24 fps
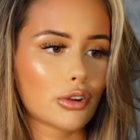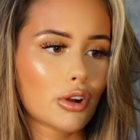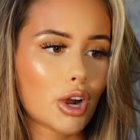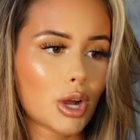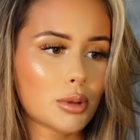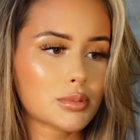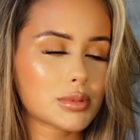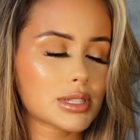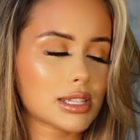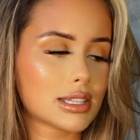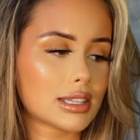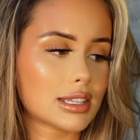
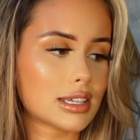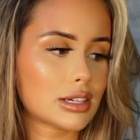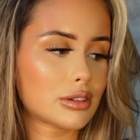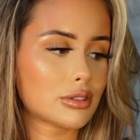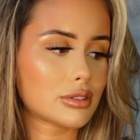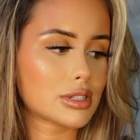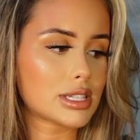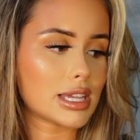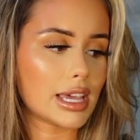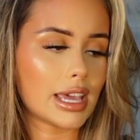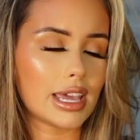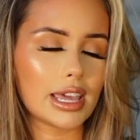cropped
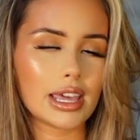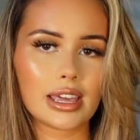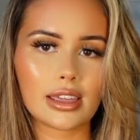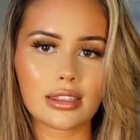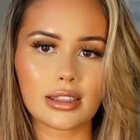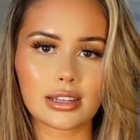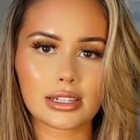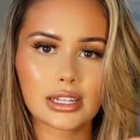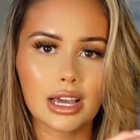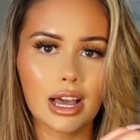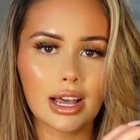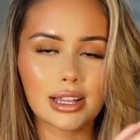little tee
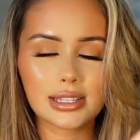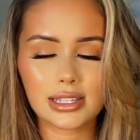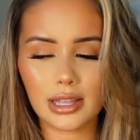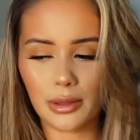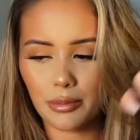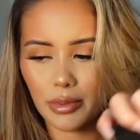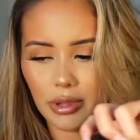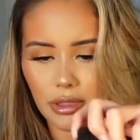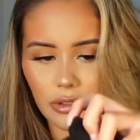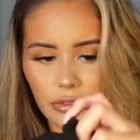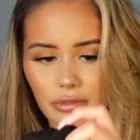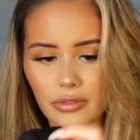that ties up
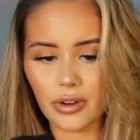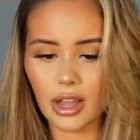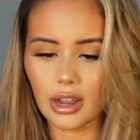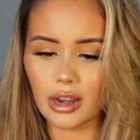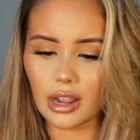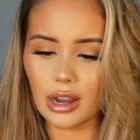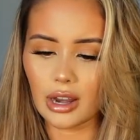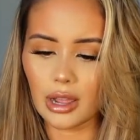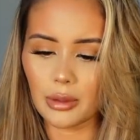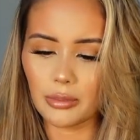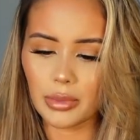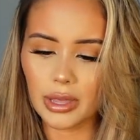at the
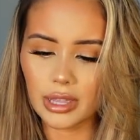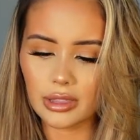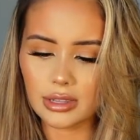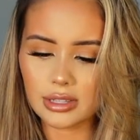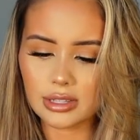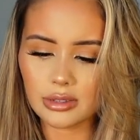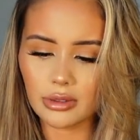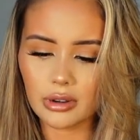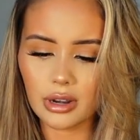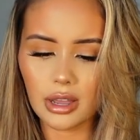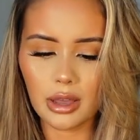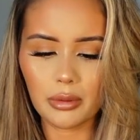front and I picked
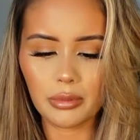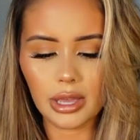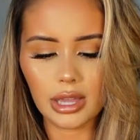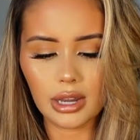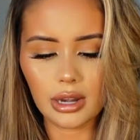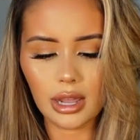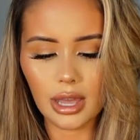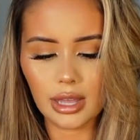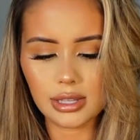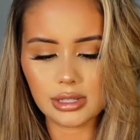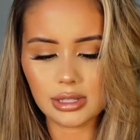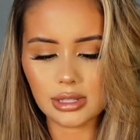this one up in
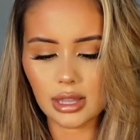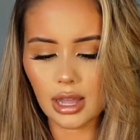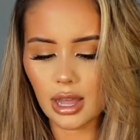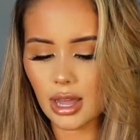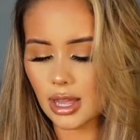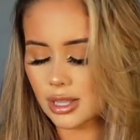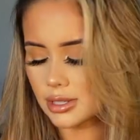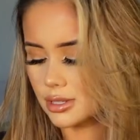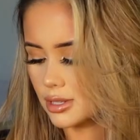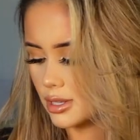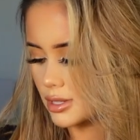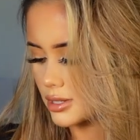a
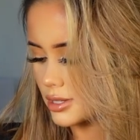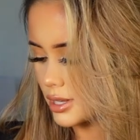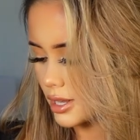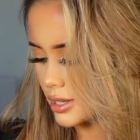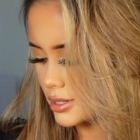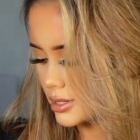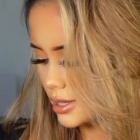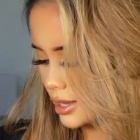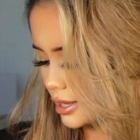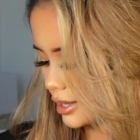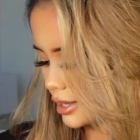size 6